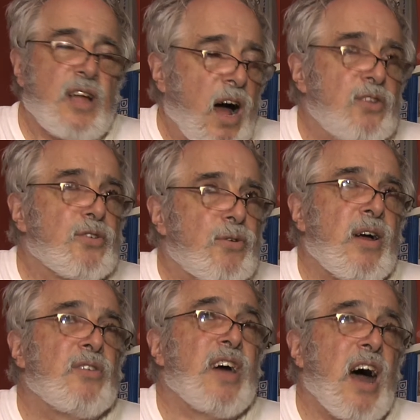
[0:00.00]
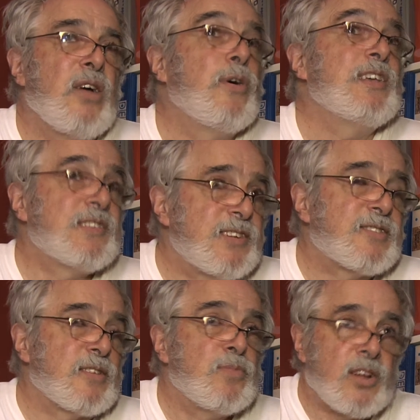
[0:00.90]
underground highway
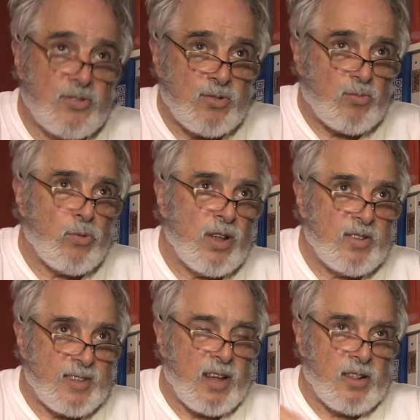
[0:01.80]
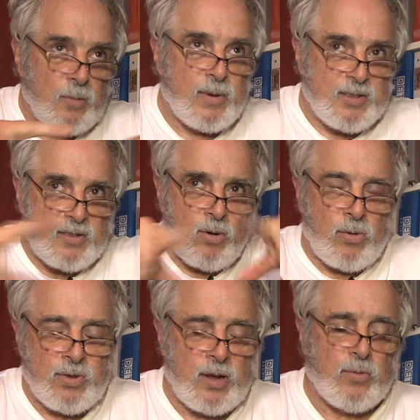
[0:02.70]
system, not just one tunnel, but the
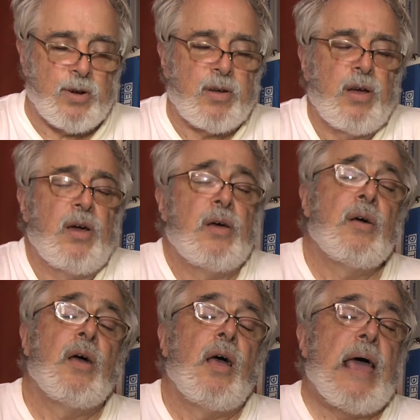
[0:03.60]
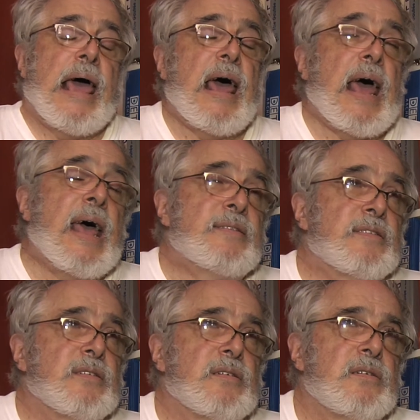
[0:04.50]
whole network.
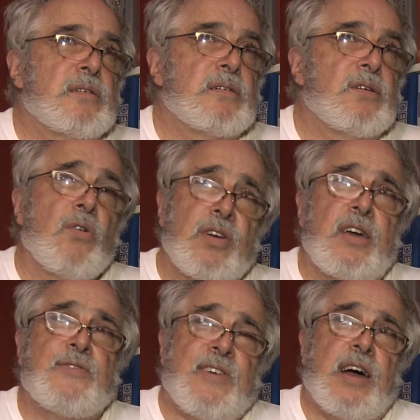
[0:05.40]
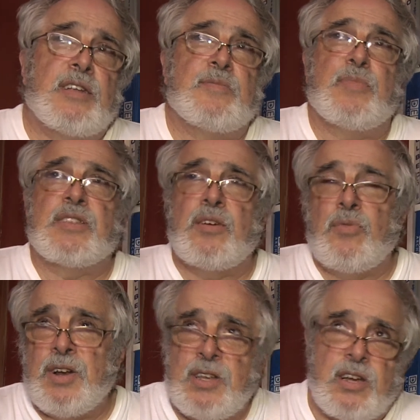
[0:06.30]
And okay, fine. But then
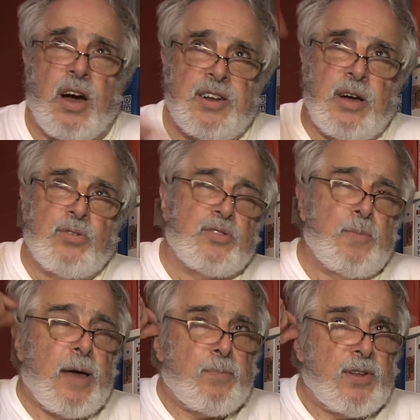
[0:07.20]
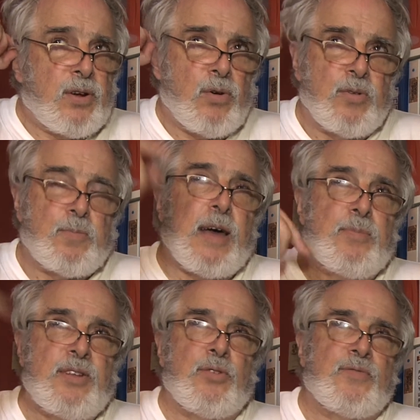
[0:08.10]
when it got out to Papineau
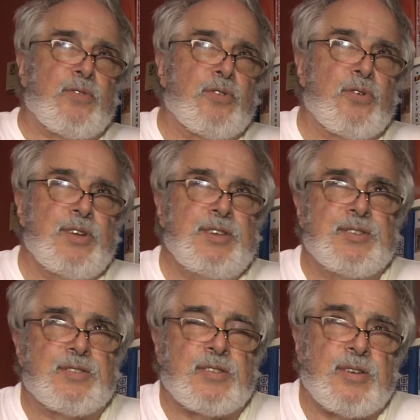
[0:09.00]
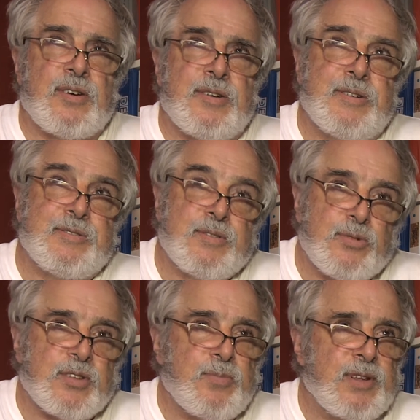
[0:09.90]
and further east, it
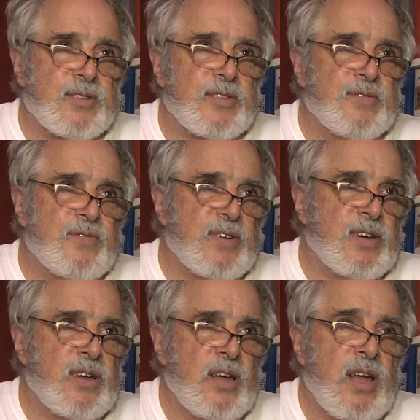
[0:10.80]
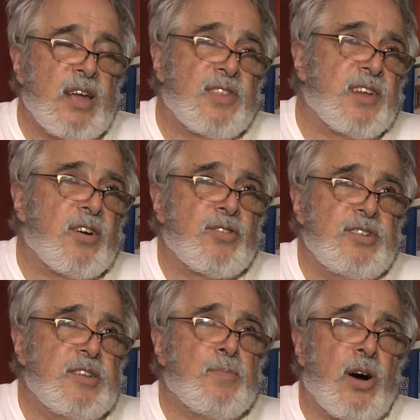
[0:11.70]
was a bit of, they had already
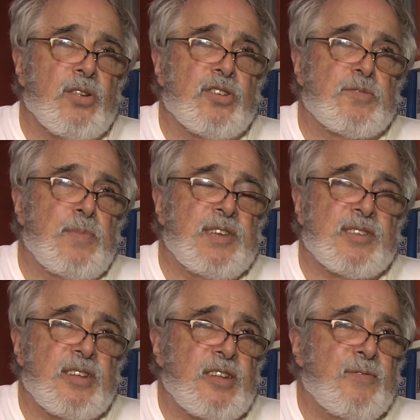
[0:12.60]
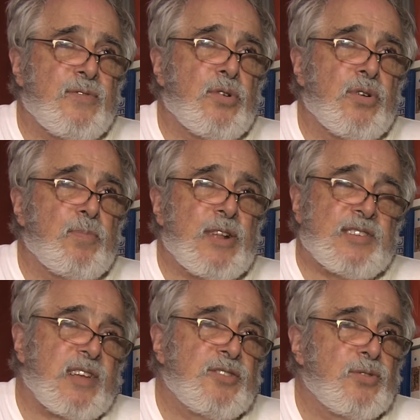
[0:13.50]
demolished basically 4 Place
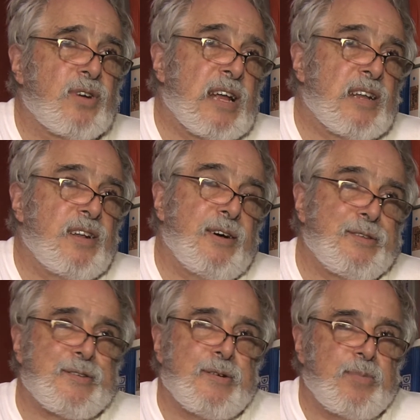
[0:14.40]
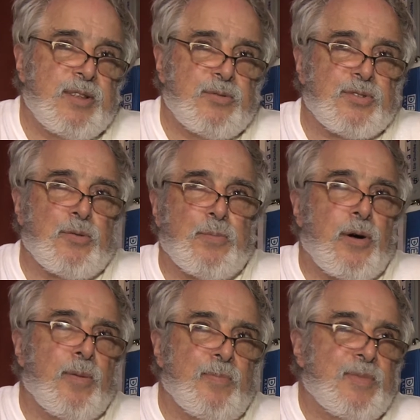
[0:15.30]
Radio-Canada, so I mean, there was no
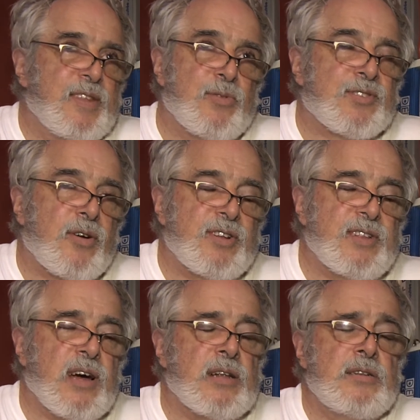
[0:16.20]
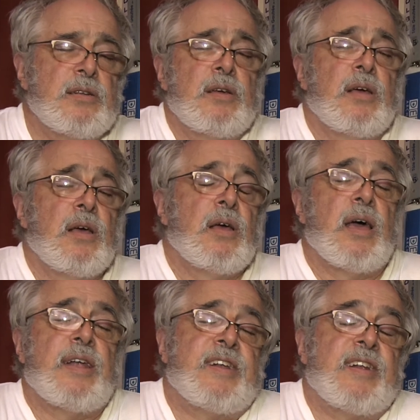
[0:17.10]
problem. It was already done.
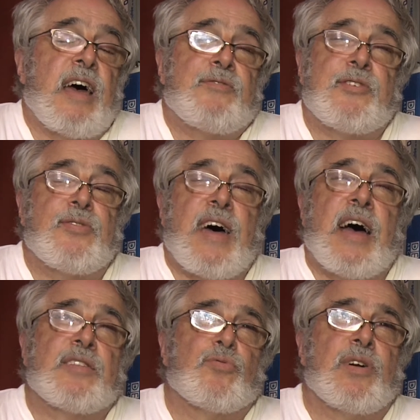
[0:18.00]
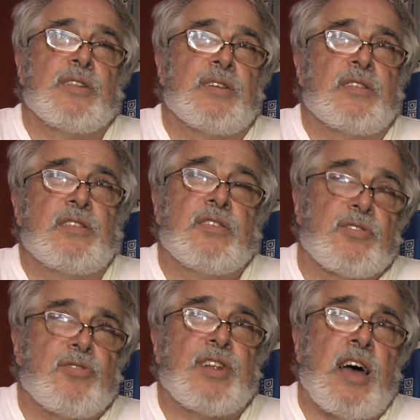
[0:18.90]
And then after that, well, in
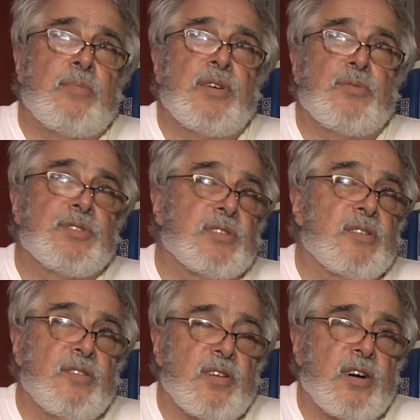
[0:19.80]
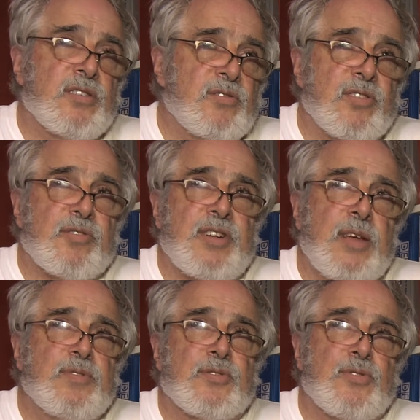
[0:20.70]
Notre Dame, it was on Notre
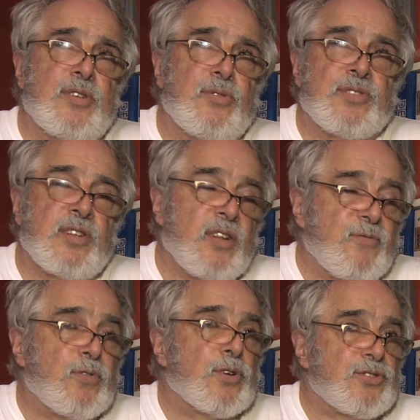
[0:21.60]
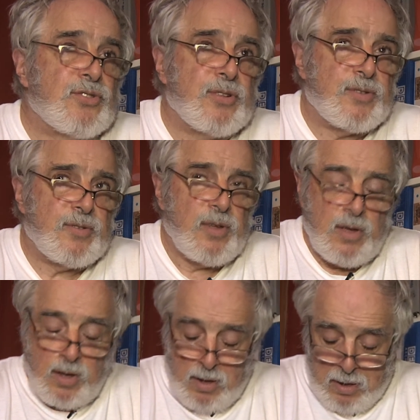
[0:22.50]
Dame Street, it was an unfortunate
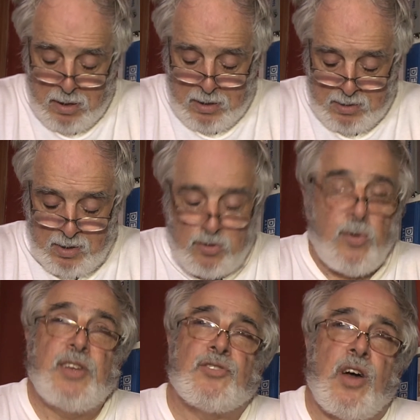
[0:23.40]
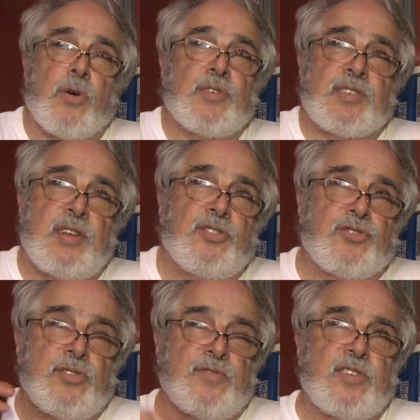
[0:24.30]
situation. I always say they should have